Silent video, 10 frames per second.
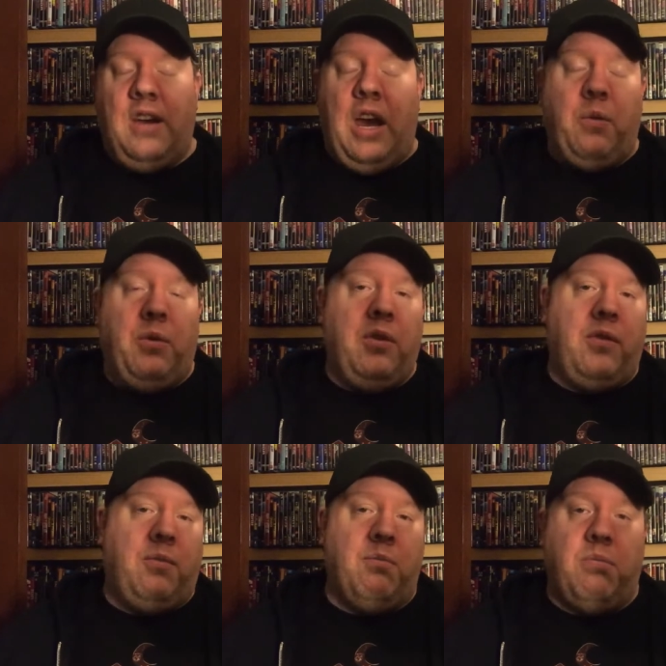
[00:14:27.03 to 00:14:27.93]
I
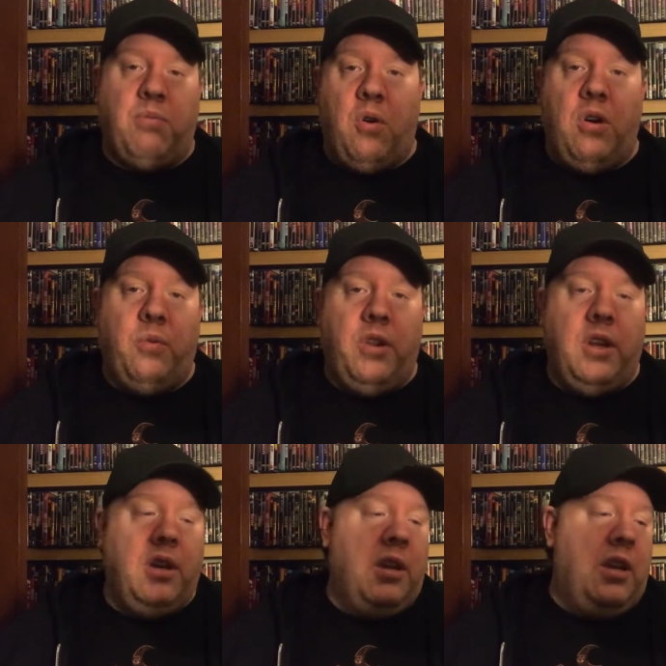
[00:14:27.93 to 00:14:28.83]
was bored with
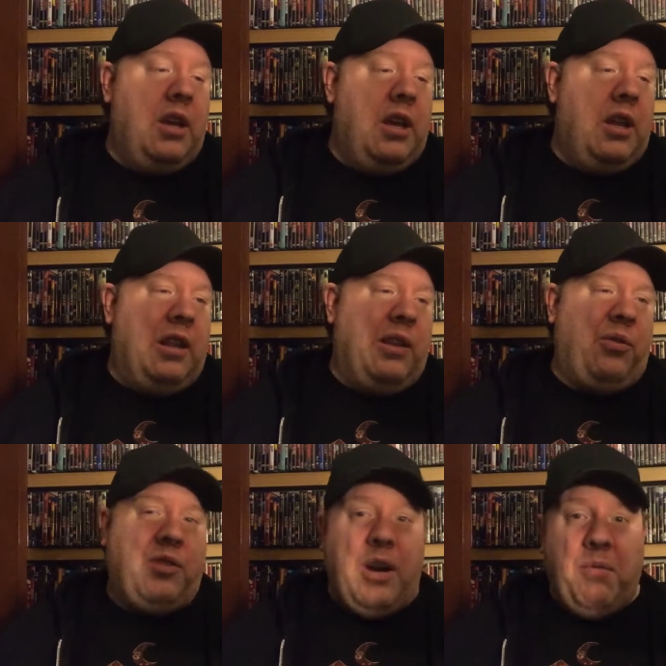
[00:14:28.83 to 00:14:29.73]
it. It
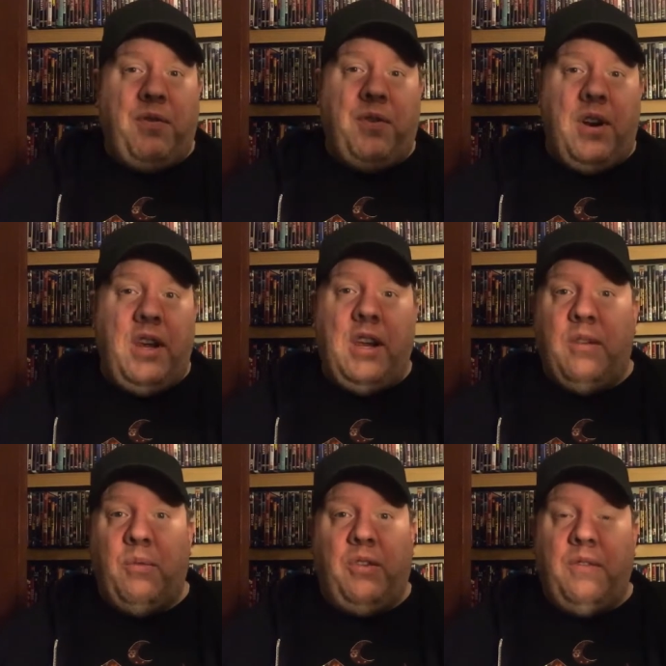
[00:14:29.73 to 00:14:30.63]
was trying to be funny
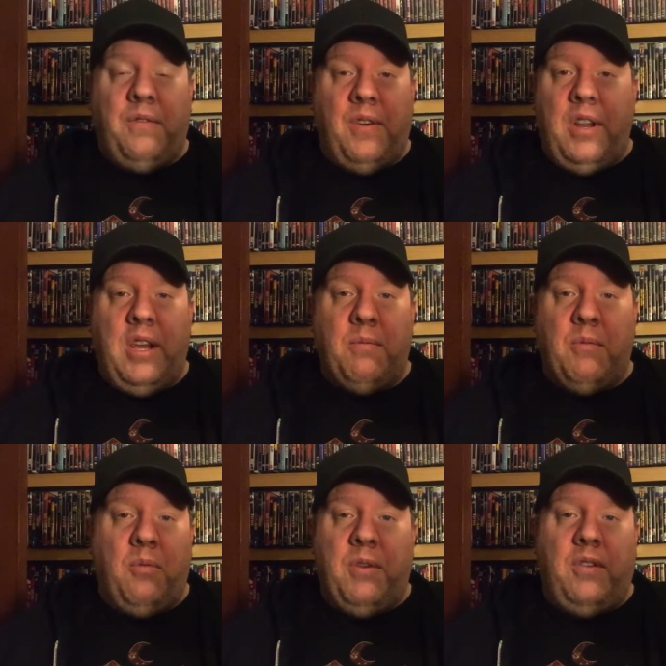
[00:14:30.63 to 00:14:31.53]
and it wasn't funny in
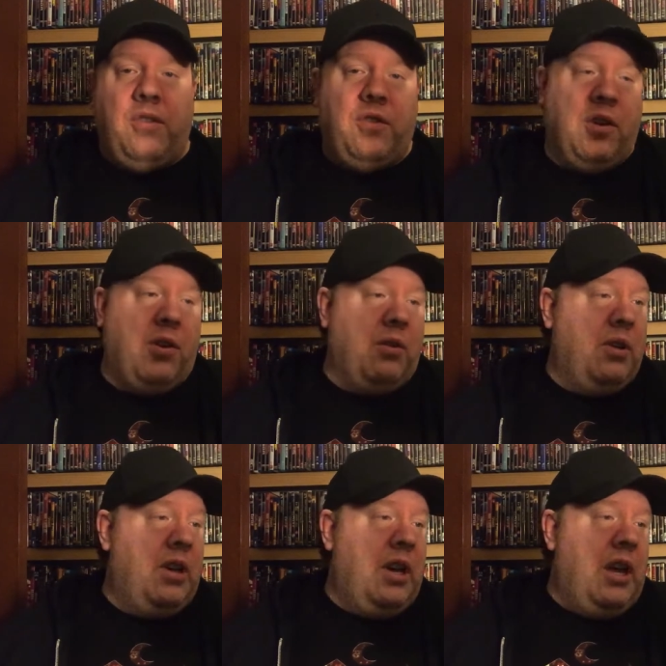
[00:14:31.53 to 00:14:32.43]
moments, so
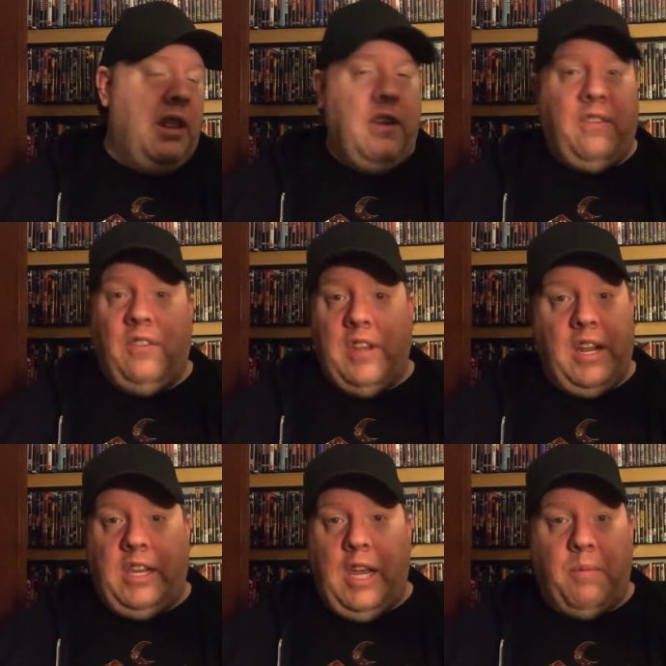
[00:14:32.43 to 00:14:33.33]
this is
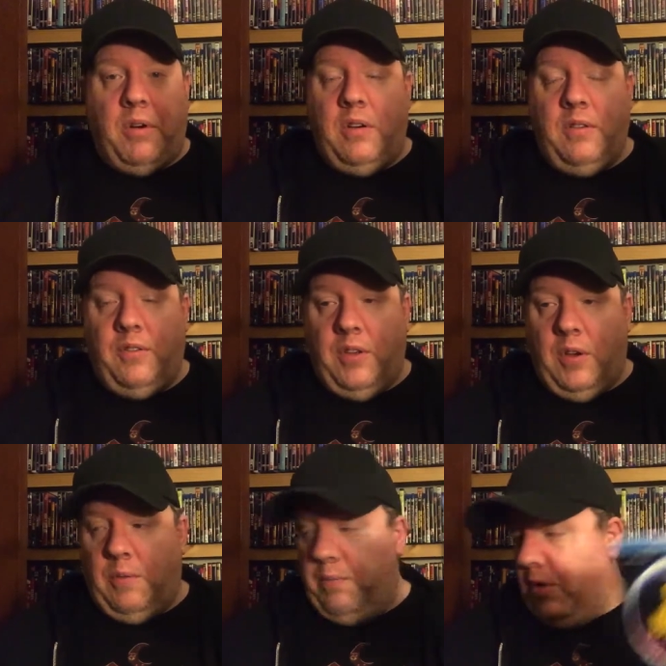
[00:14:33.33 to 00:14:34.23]
not a keeper.
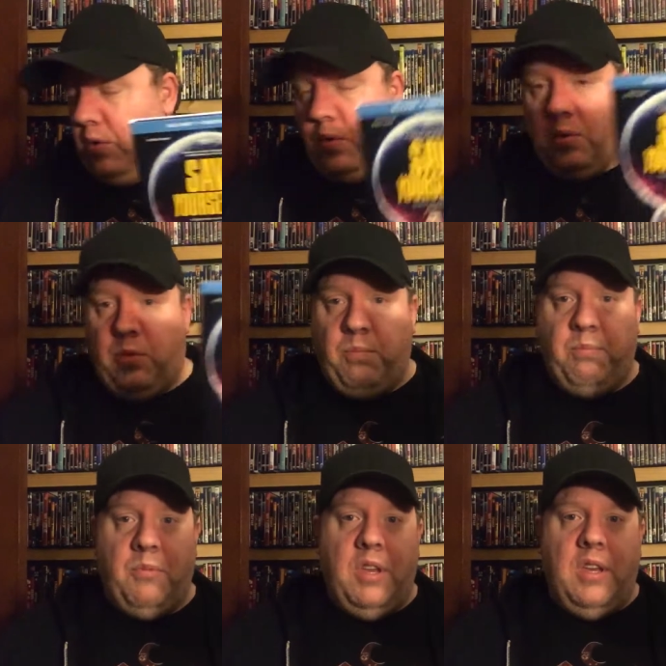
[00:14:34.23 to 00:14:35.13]
So the whole
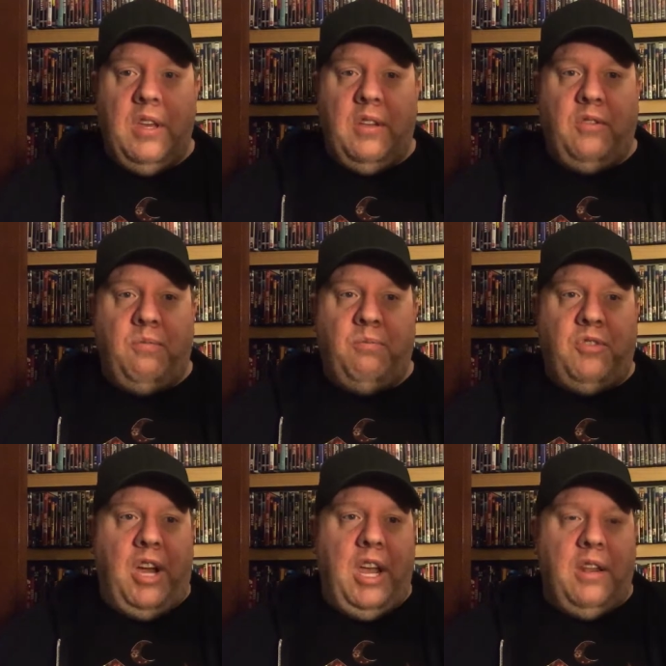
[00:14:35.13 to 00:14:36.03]

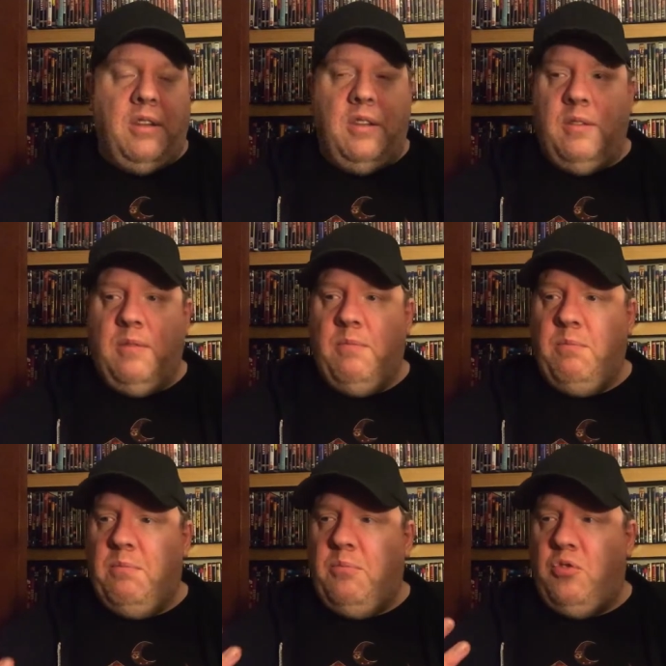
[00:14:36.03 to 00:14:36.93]
giant
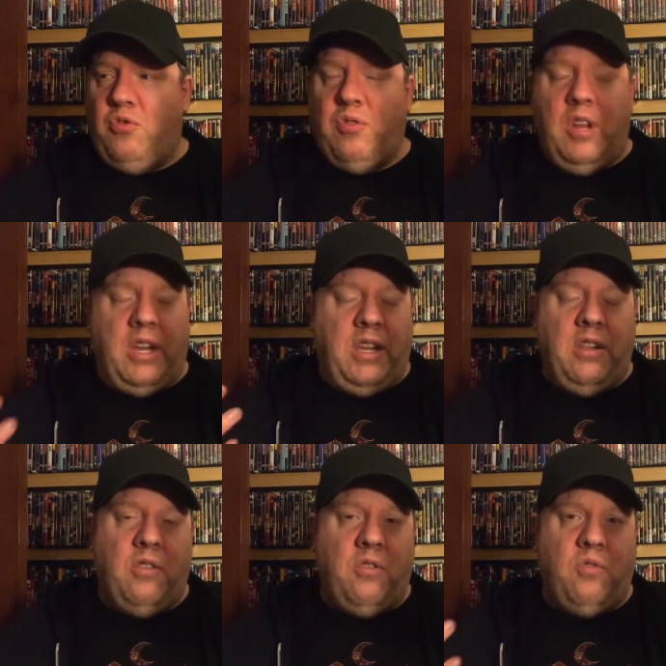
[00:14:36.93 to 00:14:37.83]
uh,
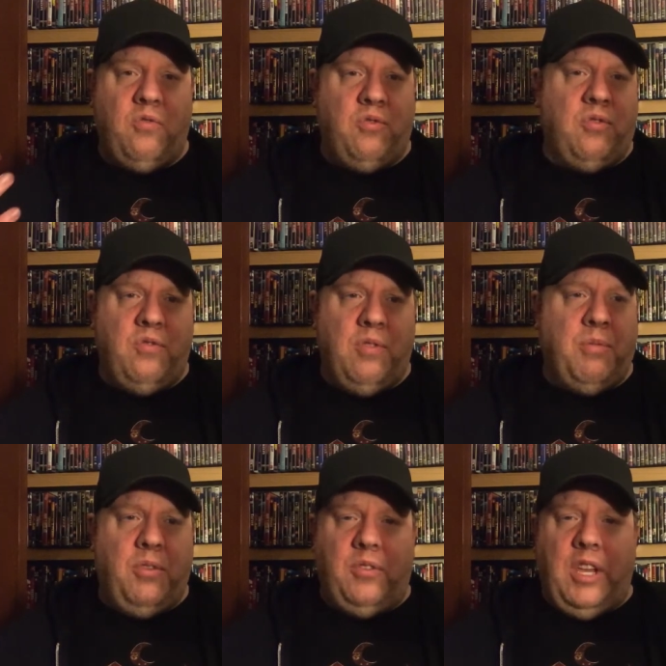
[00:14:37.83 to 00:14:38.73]
killer
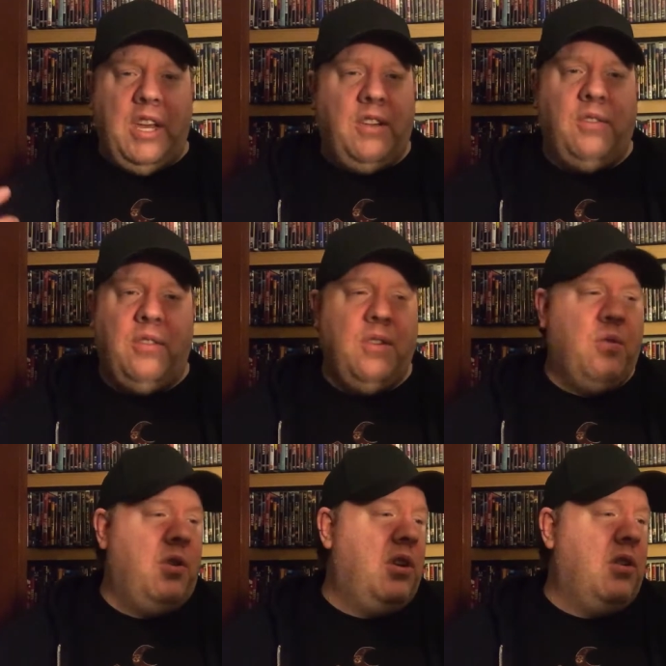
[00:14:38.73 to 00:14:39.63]
tribbles, I guess
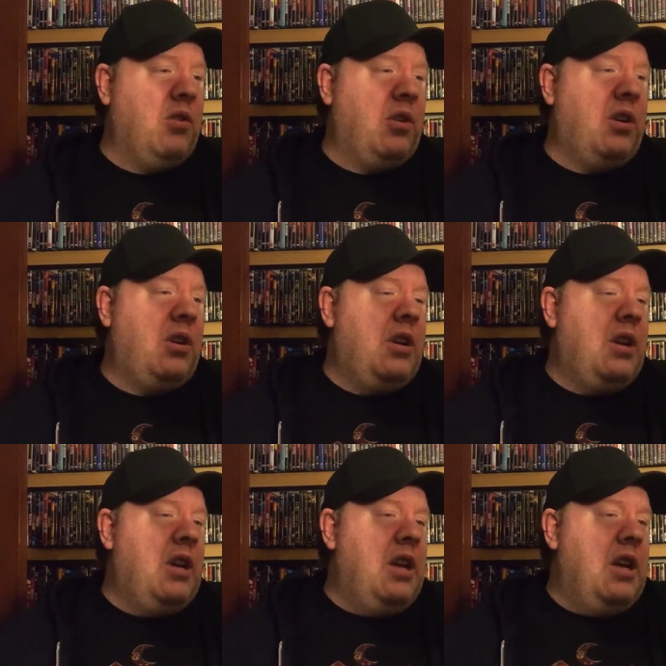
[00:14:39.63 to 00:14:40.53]
there were, or
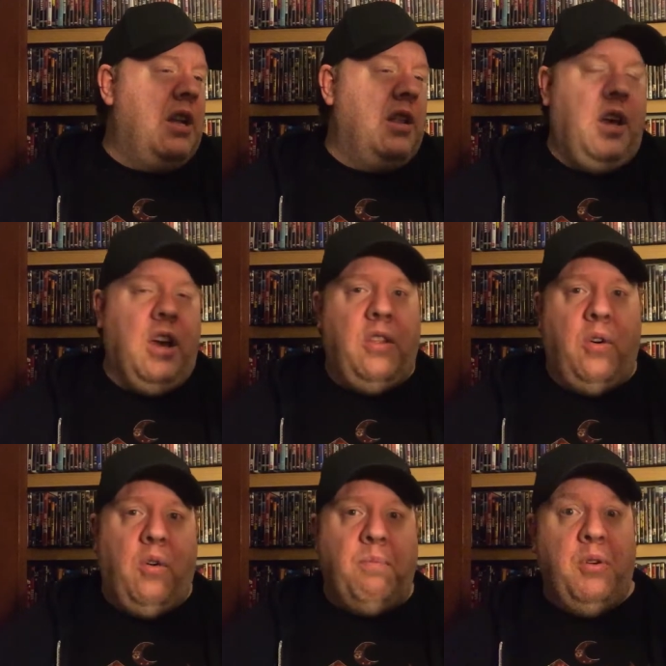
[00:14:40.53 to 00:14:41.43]
they had the
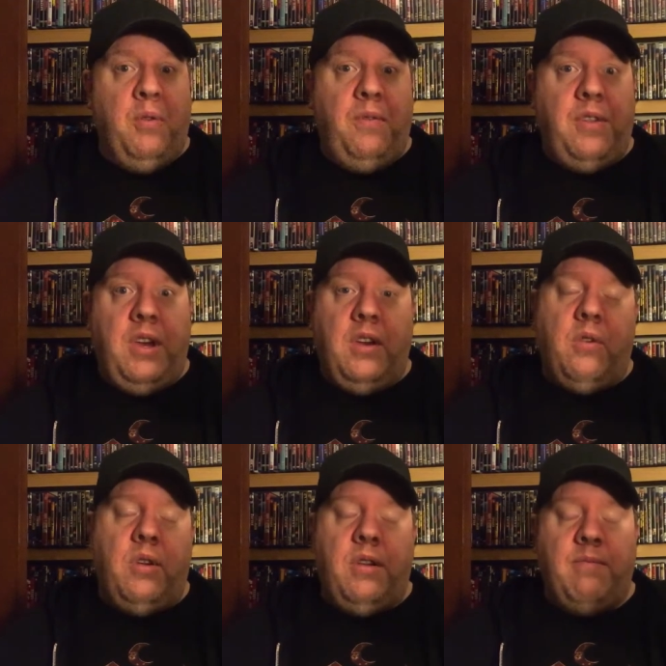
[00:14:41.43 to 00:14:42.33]
whole poof thing
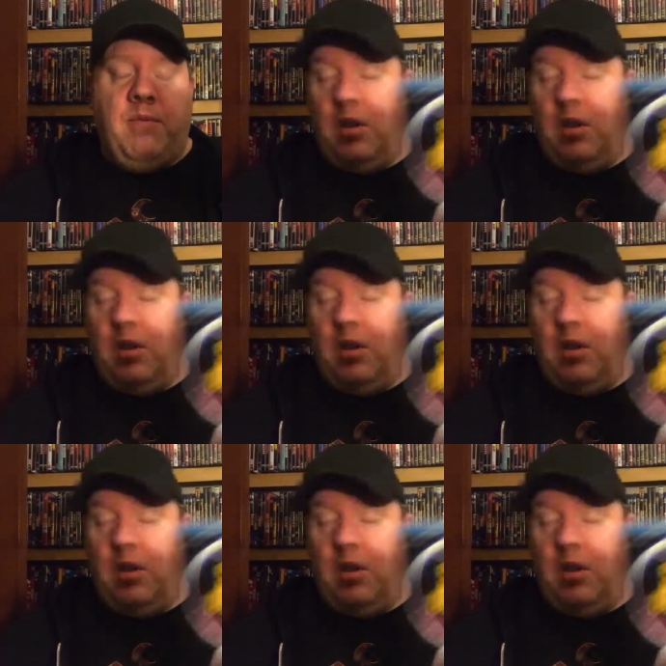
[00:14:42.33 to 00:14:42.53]
going.